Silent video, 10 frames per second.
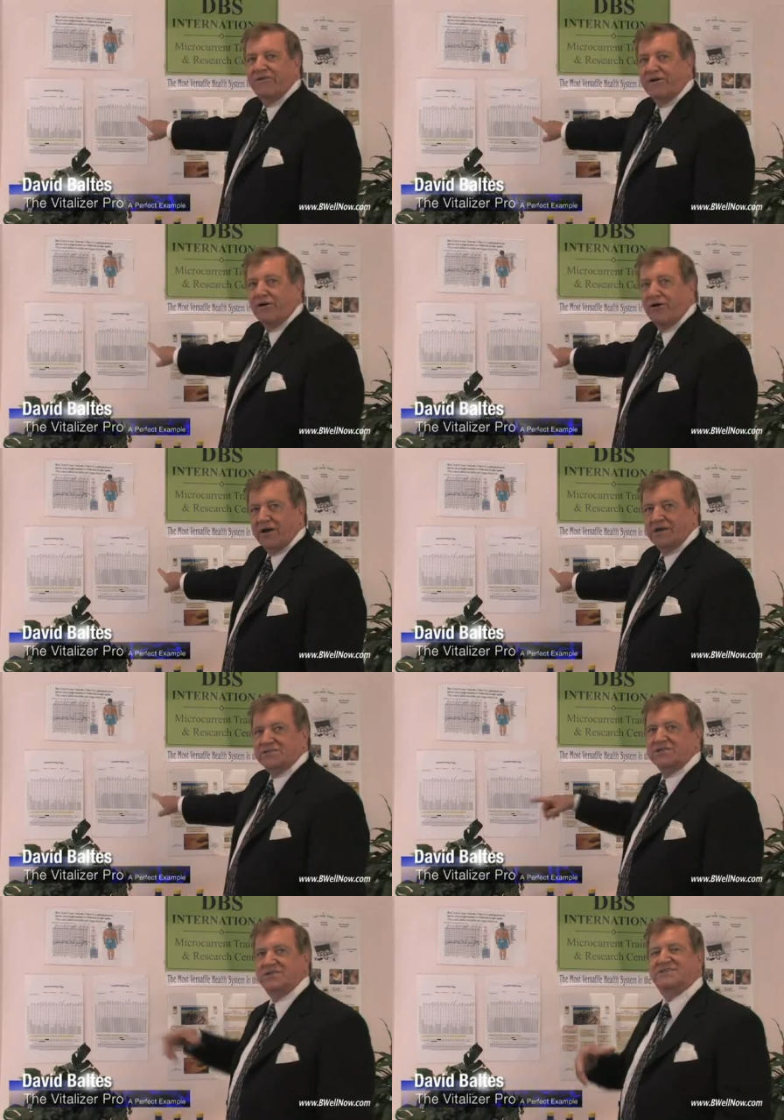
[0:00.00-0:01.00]
of her
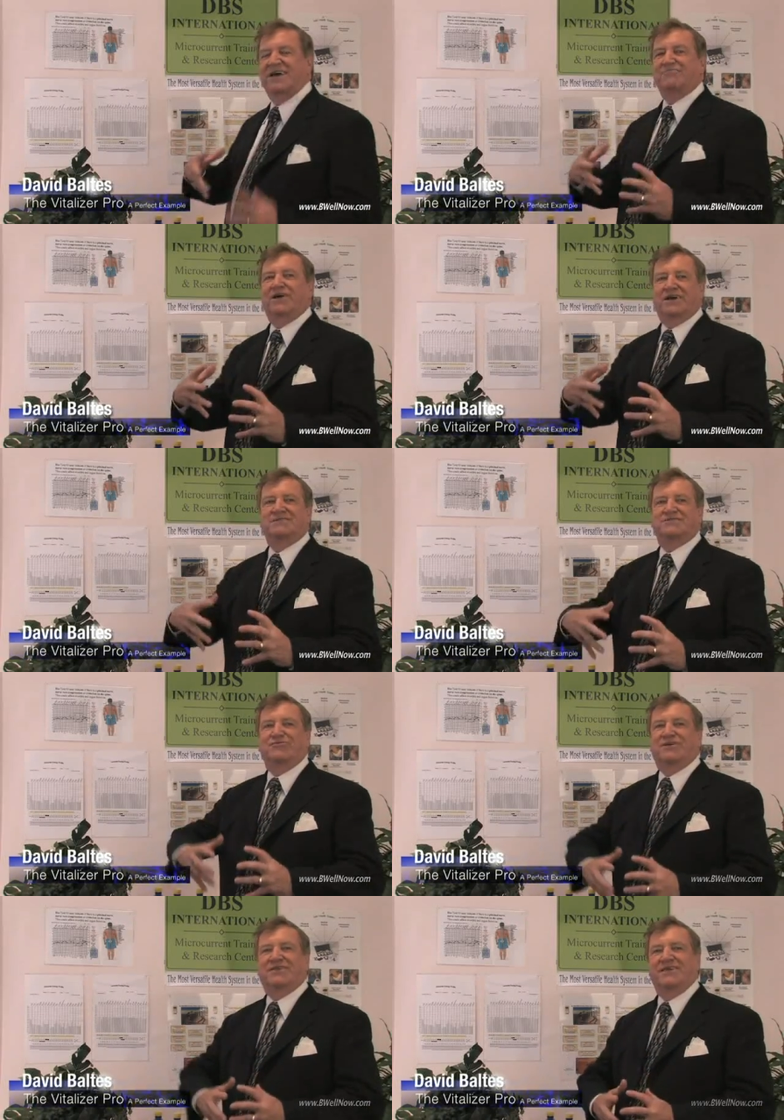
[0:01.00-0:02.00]
organs in just 10 minutes
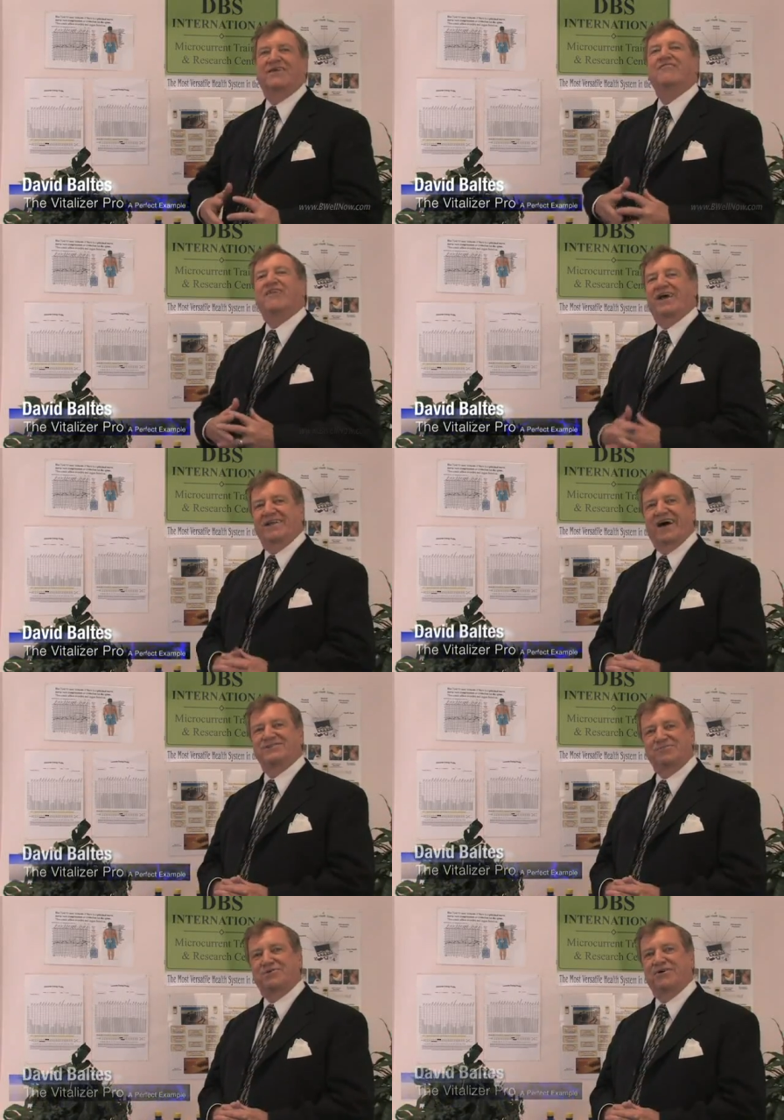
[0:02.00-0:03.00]
with the
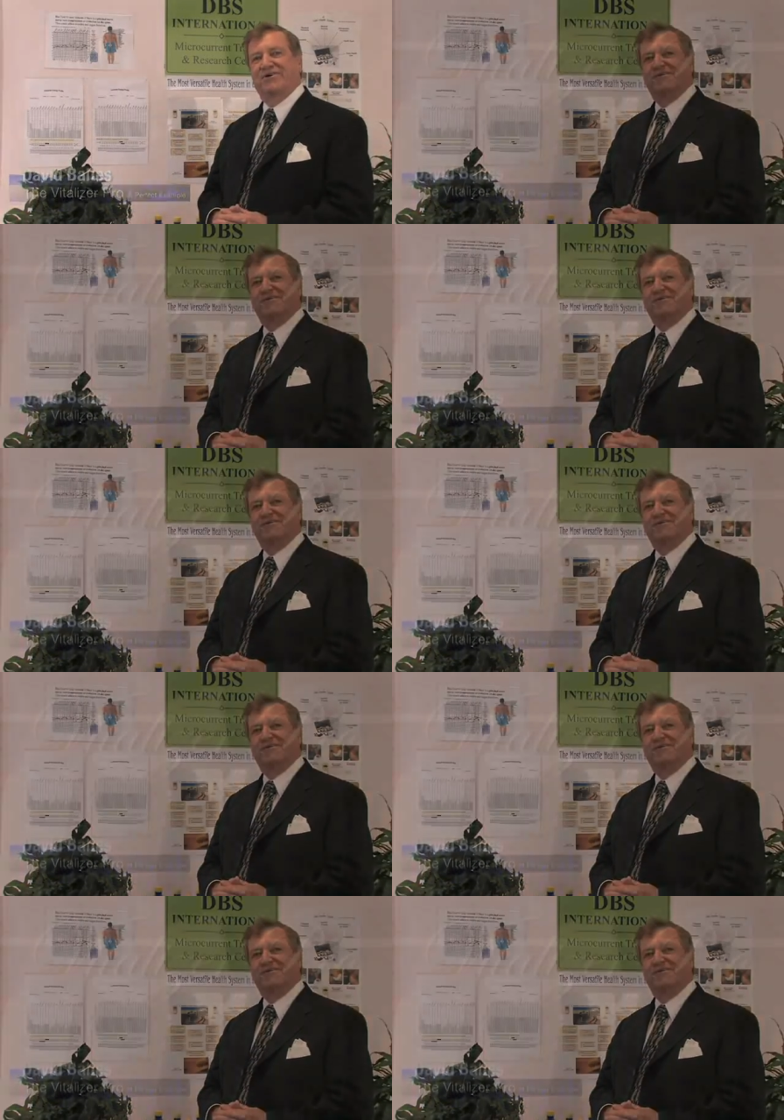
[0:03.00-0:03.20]
Vitalizer Pro.